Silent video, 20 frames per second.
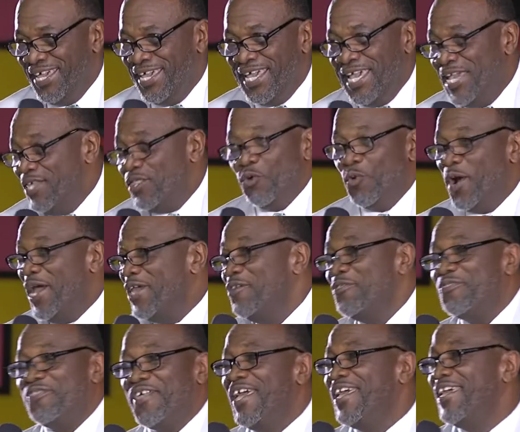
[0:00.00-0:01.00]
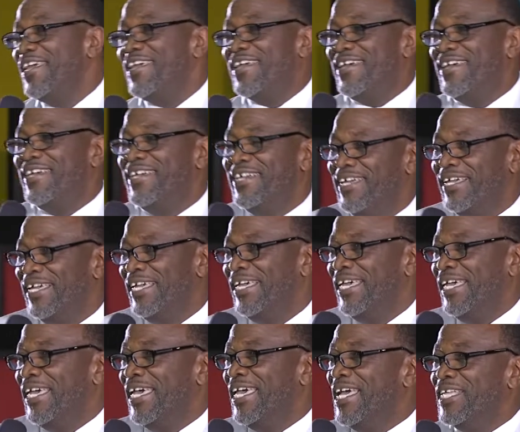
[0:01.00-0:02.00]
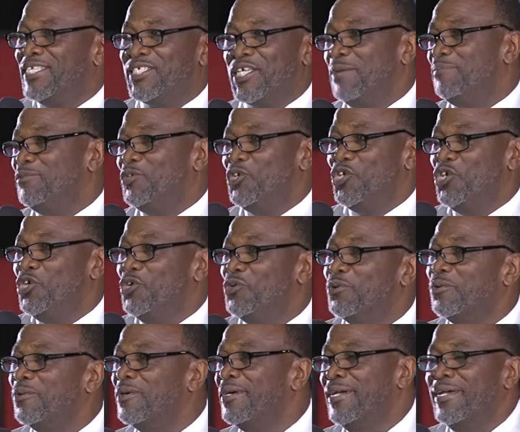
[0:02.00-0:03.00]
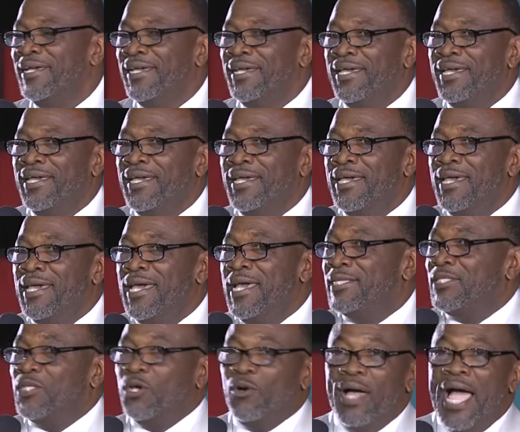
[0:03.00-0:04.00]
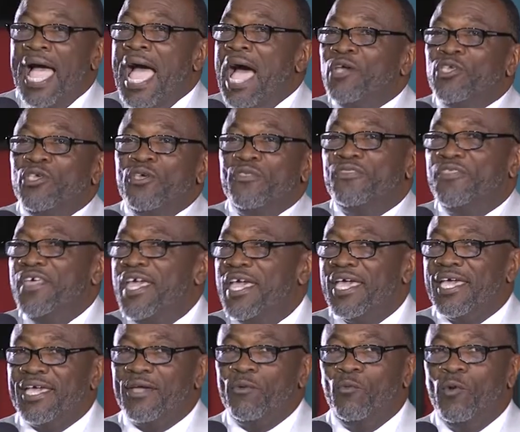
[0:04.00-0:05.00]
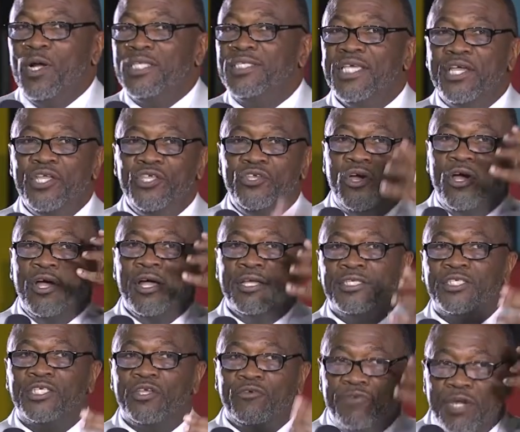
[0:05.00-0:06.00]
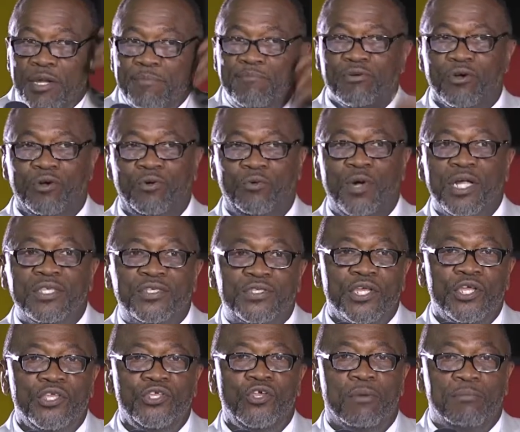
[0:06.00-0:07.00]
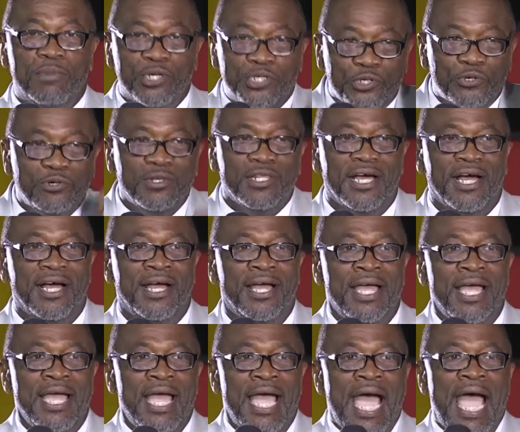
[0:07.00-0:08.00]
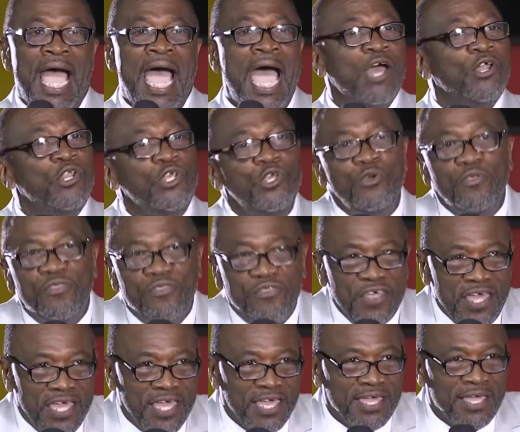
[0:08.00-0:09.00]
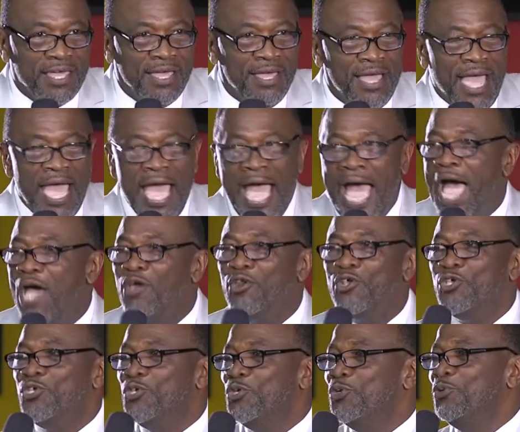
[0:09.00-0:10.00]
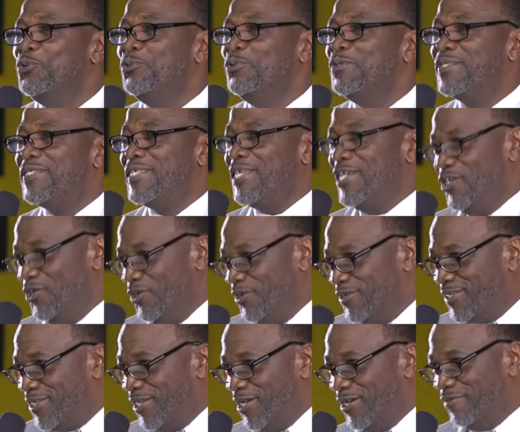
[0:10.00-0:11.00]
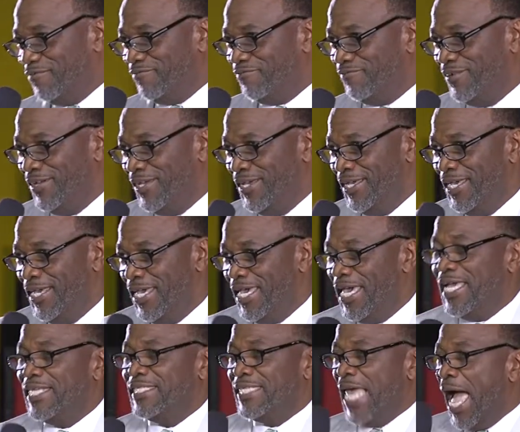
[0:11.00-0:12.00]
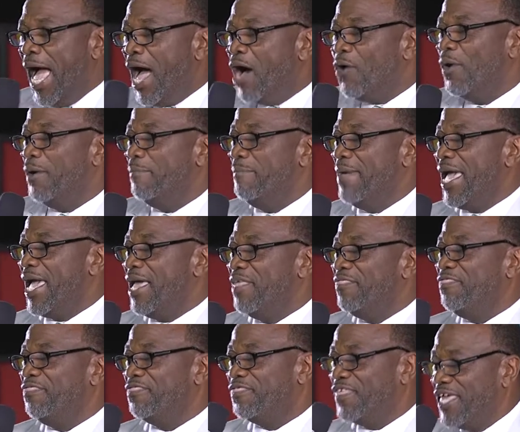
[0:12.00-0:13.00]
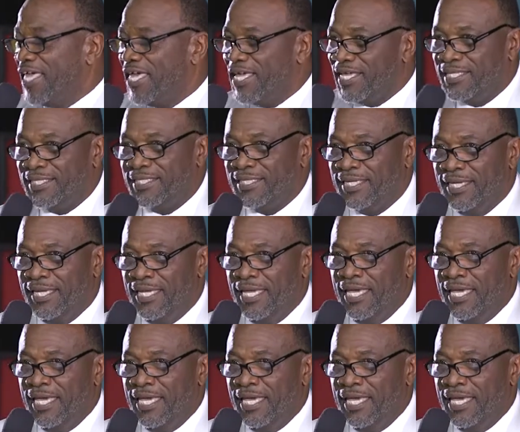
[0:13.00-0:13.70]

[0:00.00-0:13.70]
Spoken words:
Either way you think, it's up to you. And so how you think, what's in your cerebral, what's in your medulla, how do you think, how do you see yourself? It's how a man thinks.